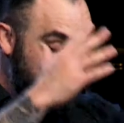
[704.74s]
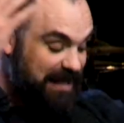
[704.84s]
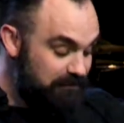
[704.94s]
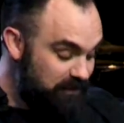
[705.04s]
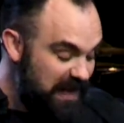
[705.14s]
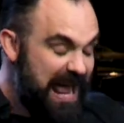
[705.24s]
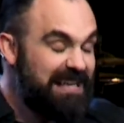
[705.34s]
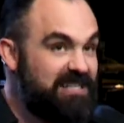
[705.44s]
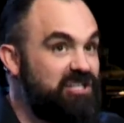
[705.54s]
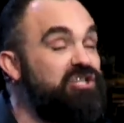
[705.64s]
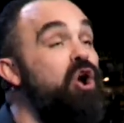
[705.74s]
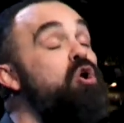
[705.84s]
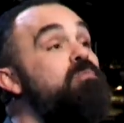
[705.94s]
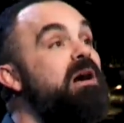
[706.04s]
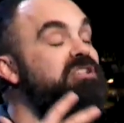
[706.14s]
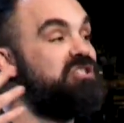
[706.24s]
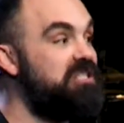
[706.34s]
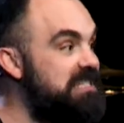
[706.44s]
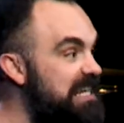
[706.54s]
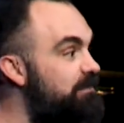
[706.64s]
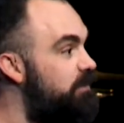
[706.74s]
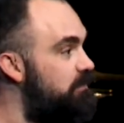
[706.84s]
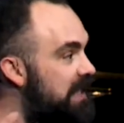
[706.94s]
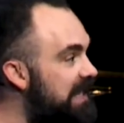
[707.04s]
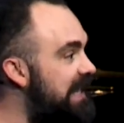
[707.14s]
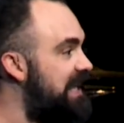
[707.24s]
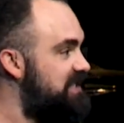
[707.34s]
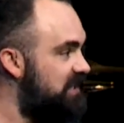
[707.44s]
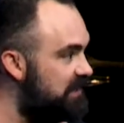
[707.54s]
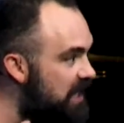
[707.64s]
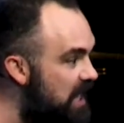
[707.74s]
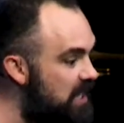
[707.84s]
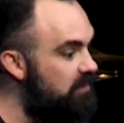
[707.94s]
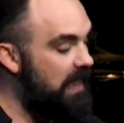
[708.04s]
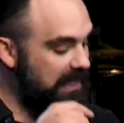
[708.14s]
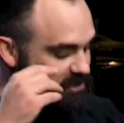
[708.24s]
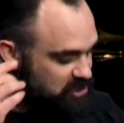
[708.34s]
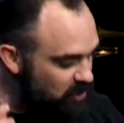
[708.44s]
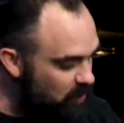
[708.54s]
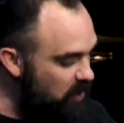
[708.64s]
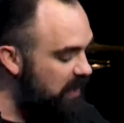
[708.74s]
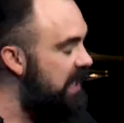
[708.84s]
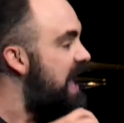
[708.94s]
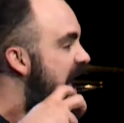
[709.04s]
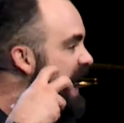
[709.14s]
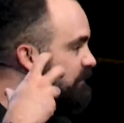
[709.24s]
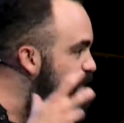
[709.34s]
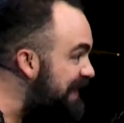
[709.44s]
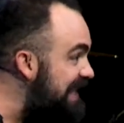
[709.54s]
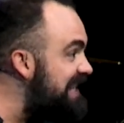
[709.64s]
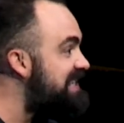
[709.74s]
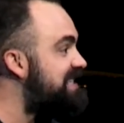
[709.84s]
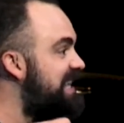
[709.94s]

that has so much deep meaning. It's love and joy and peace